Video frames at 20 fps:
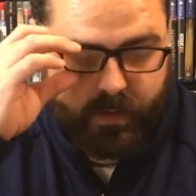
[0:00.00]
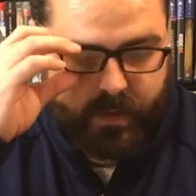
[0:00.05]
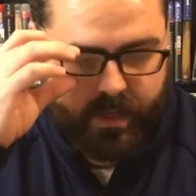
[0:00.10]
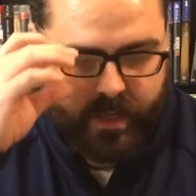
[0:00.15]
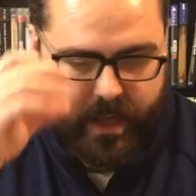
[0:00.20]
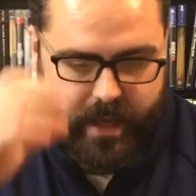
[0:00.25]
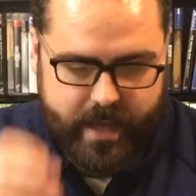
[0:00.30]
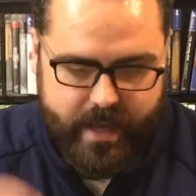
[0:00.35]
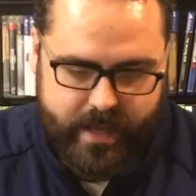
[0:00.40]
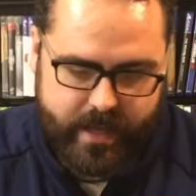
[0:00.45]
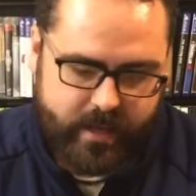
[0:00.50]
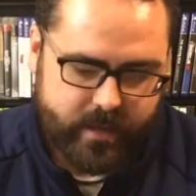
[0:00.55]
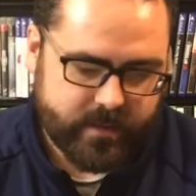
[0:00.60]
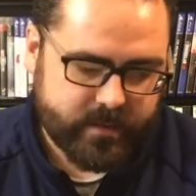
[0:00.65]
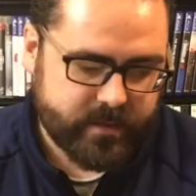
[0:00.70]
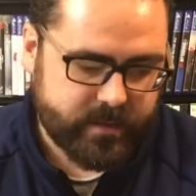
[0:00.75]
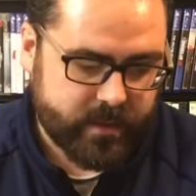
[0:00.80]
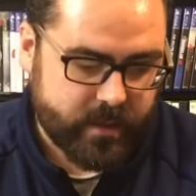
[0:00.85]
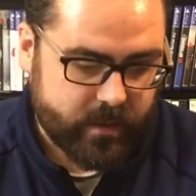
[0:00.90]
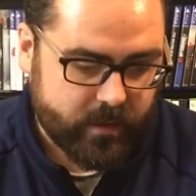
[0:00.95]
Okay,
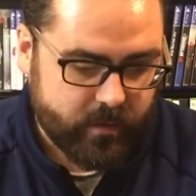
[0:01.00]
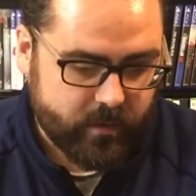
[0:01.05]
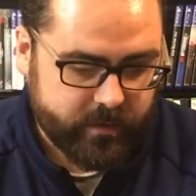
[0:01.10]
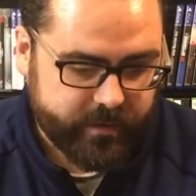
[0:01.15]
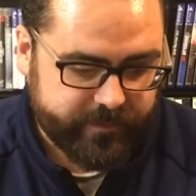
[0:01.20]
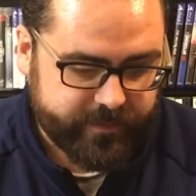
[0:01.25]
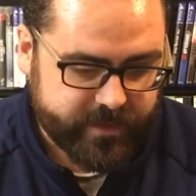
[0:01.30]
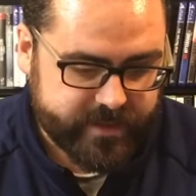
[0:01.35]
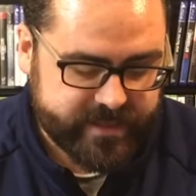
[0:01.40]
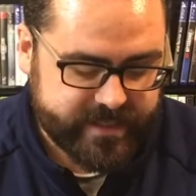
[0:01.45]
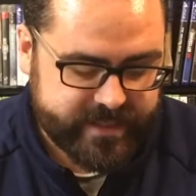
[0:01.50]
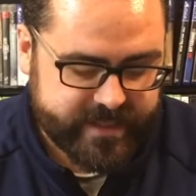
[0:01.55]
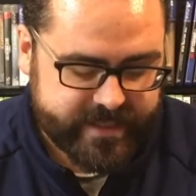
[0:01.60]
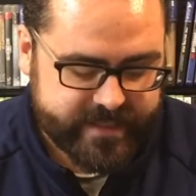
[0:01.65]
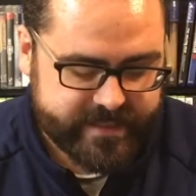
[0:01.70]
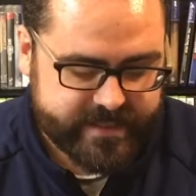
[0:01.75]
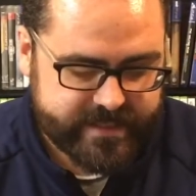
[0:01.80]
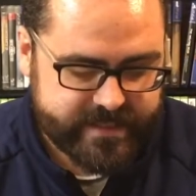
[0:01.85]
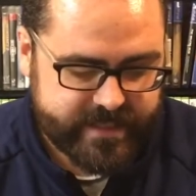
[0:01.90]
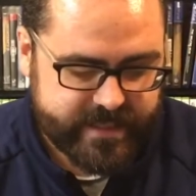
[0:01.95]
so the first thing I
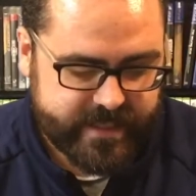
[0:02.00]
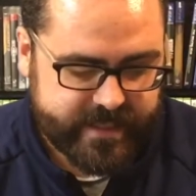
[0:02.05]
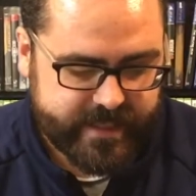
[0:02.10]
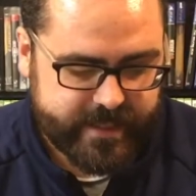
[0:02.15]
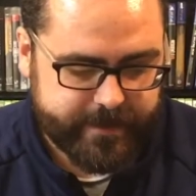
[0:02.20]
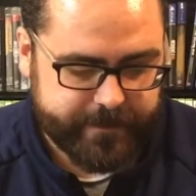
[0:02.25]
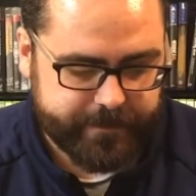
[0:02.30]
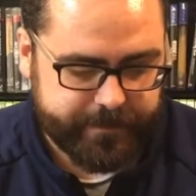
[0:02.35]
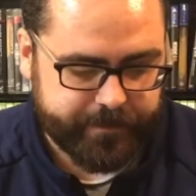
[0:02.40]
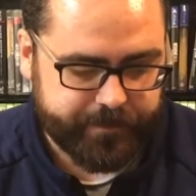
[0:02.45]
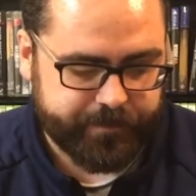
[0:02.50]
see